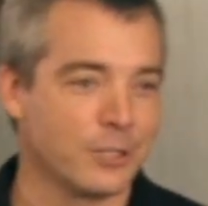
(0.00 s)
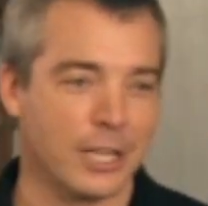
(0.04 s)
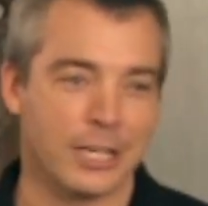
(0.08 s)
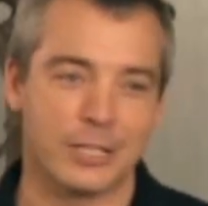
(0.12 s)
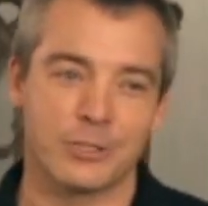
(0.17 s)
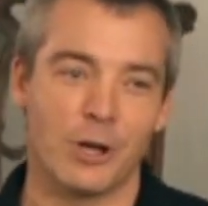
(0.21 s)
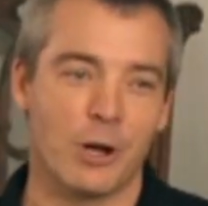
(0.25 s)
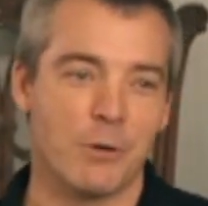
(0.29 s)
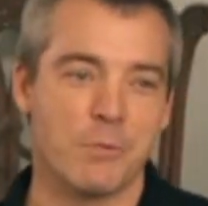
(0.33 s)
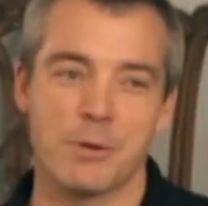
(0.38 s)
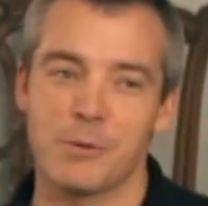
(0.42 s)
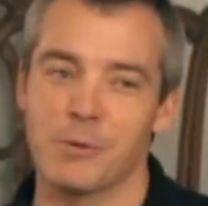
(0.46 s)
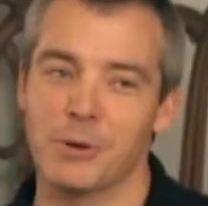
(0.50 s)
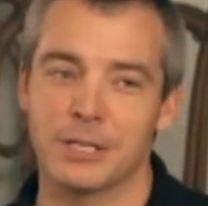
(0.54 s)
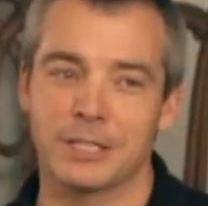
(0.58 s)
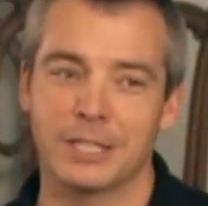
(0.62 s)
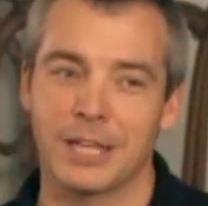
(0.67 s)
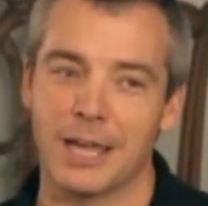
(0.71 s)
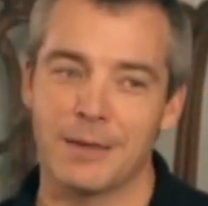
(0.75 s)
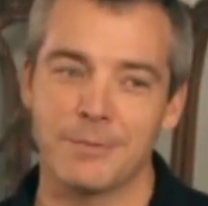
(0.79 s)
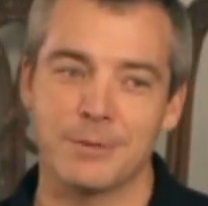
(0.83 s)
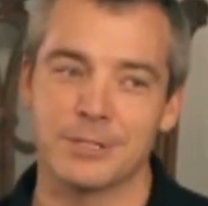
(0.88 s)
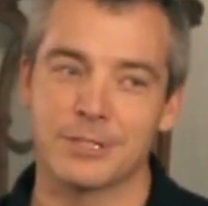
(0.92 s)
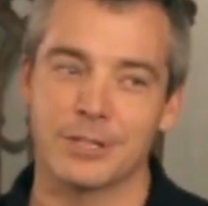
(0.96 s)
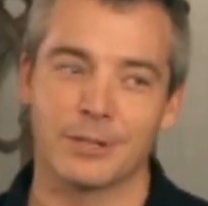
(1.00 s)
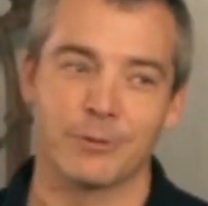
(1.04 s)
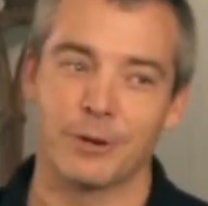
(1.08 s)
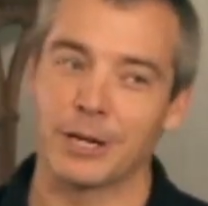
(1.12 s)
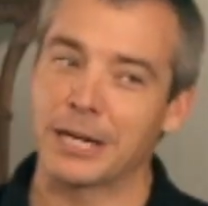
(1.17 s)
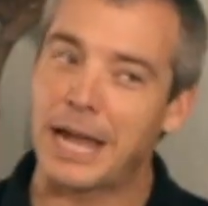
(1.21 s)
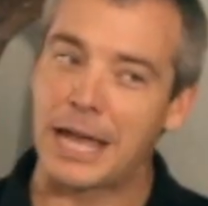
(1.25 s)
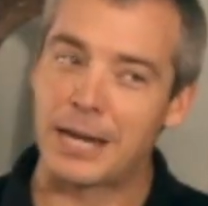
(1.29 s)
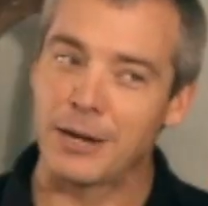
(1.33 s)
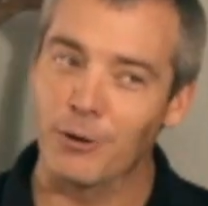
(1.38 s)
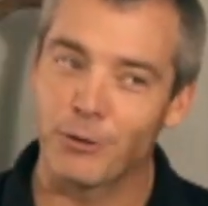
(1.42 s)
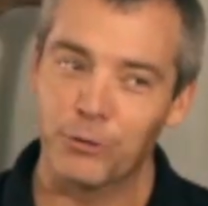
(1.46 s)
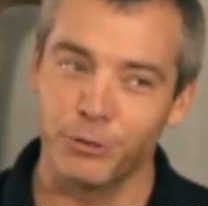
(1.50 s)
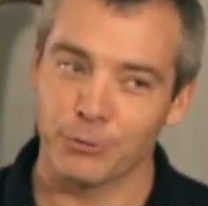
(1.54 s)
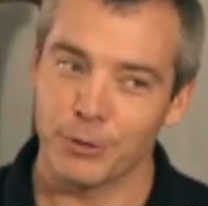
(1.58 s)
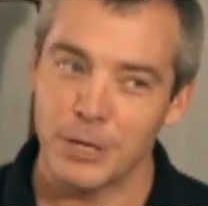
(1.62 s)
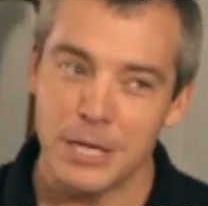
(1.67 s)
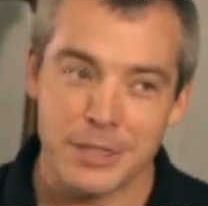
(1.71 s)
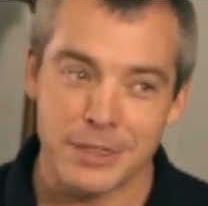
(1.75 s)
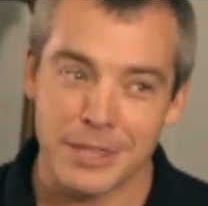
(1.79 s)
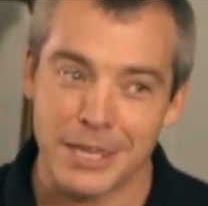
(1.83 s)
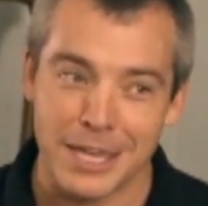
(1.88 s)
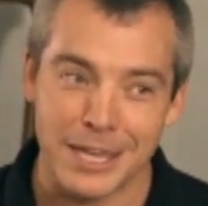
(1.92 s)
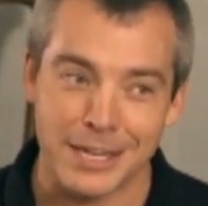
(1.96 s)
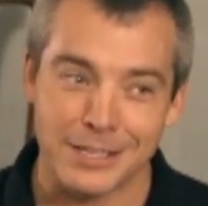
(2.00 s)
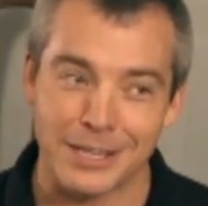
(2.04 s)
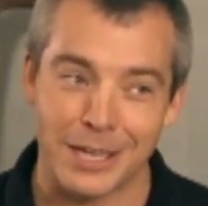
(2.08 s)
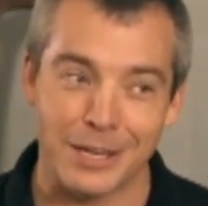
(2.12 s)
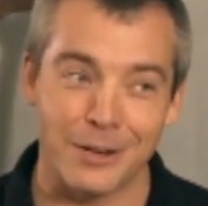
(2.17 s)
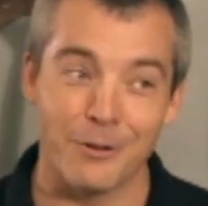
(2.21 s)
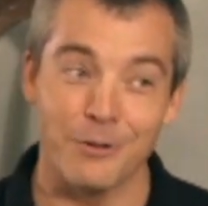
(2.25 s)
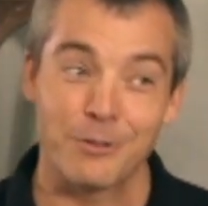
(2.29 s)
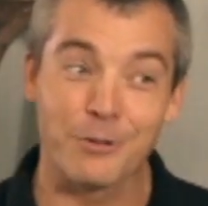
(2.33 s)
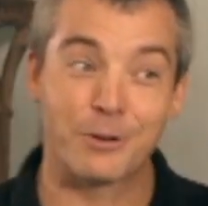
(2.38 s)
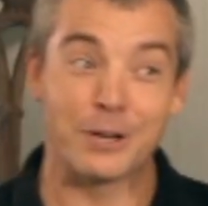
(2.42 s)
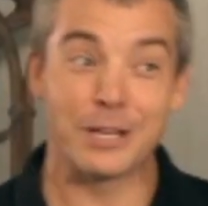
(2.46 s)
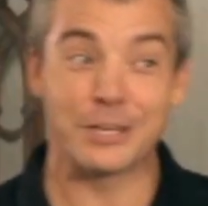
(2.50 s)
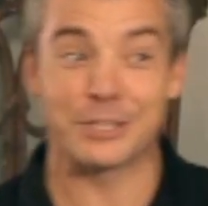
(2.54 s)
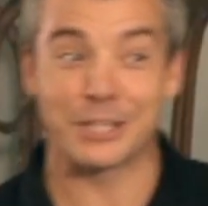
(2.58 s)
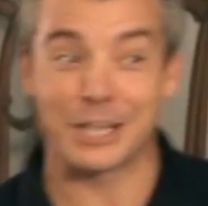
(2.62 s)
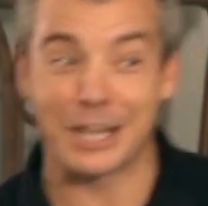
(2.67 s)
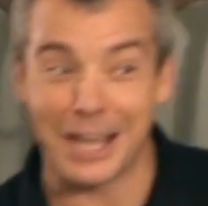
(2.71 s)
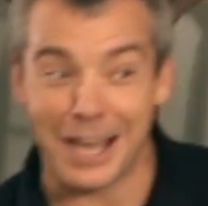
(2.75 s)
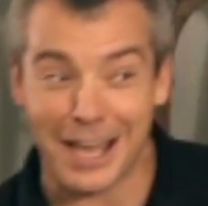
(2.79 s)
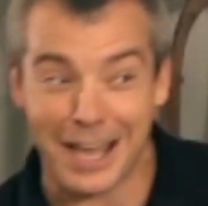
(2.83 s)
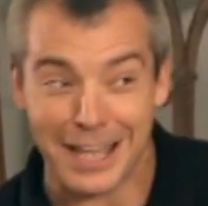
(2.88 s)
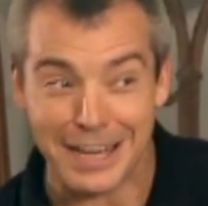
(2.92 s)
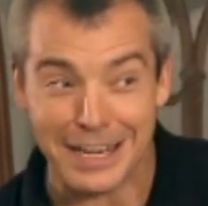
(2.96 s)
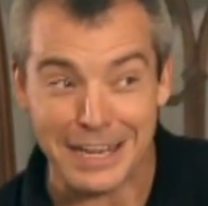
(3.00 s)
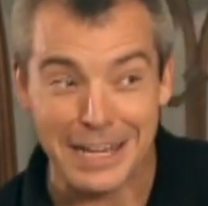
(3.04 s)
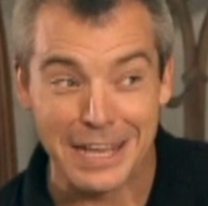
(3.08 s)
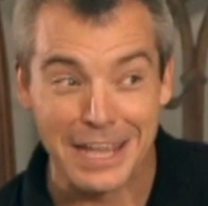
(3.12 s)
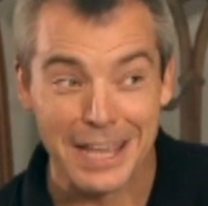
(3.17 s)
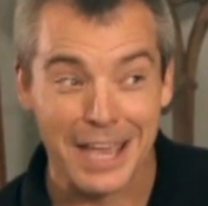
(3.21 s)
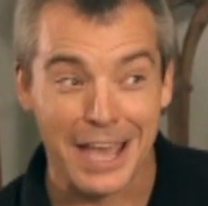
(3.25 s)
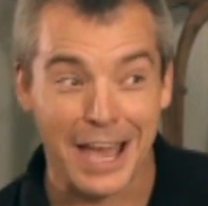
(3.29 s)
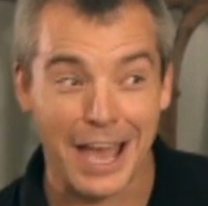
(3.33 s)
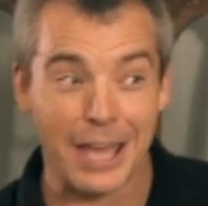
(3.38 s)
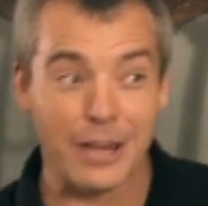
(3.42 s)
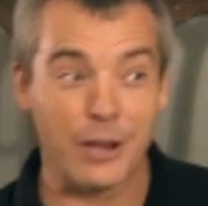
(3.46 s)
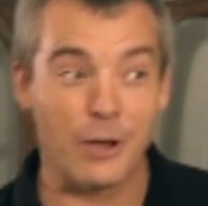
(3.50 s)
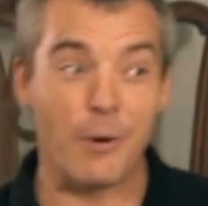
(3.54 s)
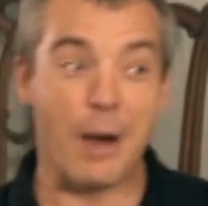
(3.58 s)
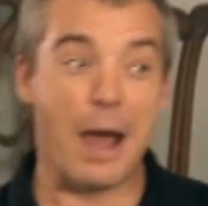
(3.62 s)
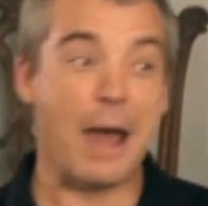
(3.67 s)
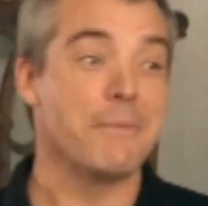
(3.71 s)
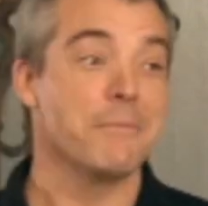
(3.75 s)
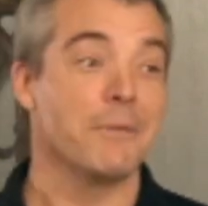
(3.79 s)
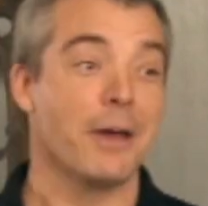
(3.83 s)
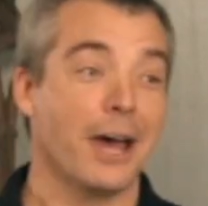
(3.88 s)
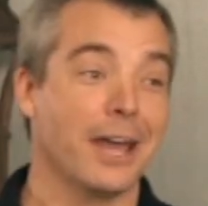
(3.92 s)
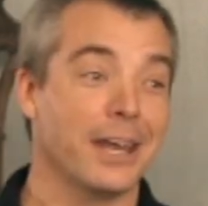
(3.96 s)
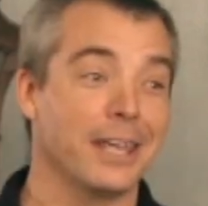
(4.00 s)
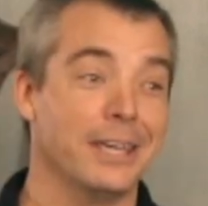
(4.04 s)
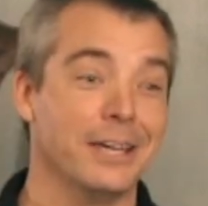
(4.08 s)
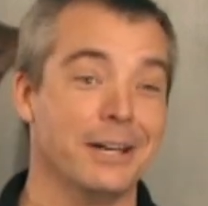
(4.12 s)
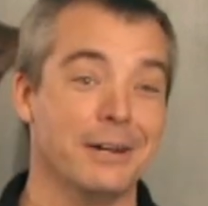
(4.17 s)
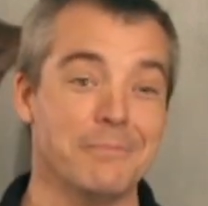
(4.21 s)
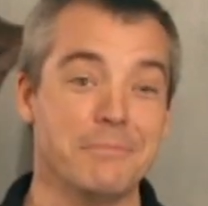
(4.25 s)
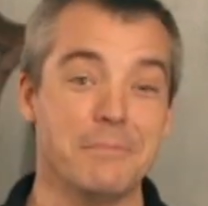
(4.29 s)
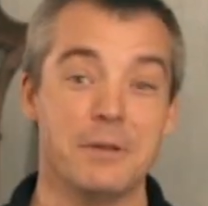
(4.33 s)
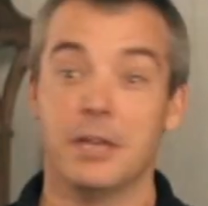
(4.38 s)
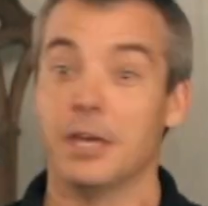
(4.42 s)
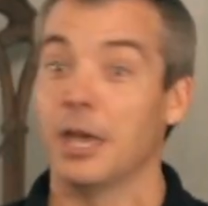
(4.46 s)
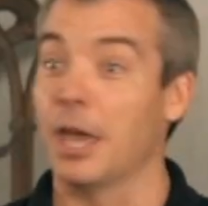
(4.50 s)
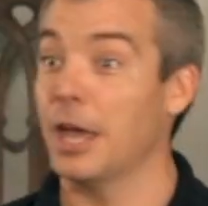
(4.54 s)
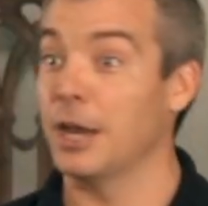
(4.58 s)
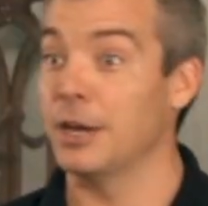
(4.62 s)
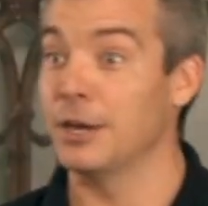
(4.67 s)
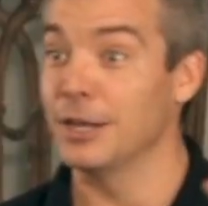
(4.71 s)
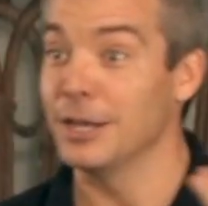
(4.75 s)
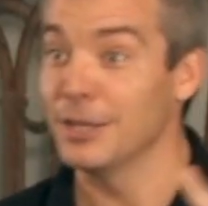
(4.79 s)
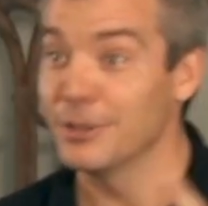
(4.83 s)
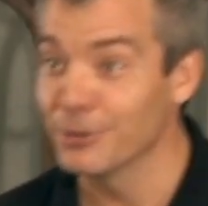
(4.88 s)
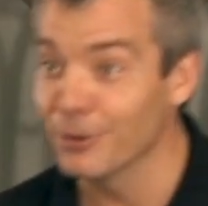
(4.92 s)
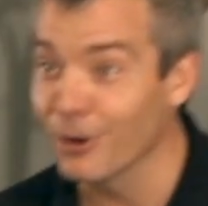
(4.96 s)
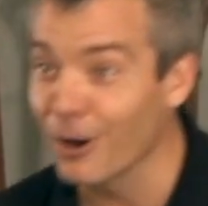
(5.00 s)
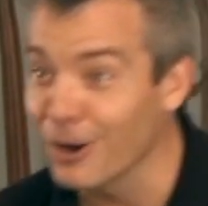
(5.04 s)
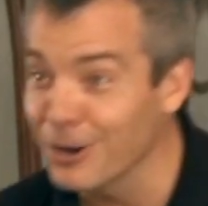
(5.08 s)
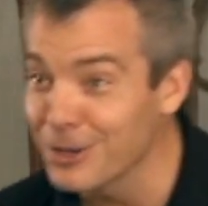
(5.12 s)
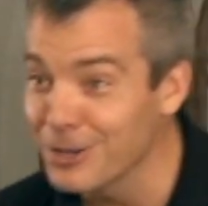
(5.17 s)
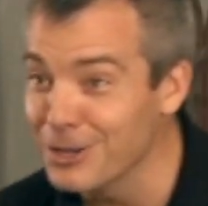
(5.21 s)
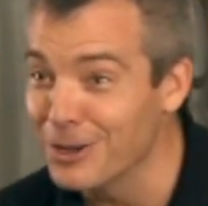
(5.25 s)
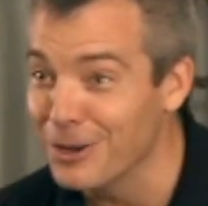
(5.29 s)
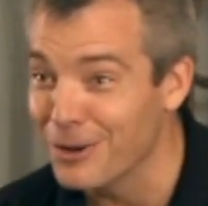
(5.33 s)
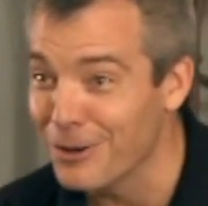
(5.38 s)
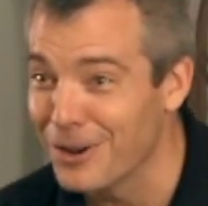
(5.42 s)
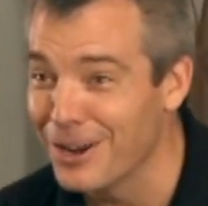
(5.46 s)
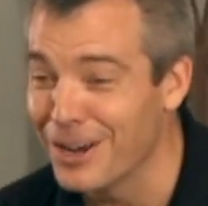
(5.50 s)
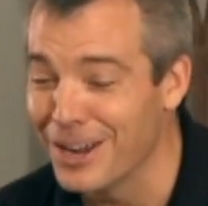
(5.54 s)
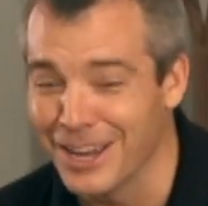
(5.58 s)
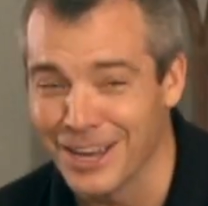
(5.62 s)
Zig told me one time, he said, Rick, I know three things. I know there is a God, I know I'm not him, and neither are you.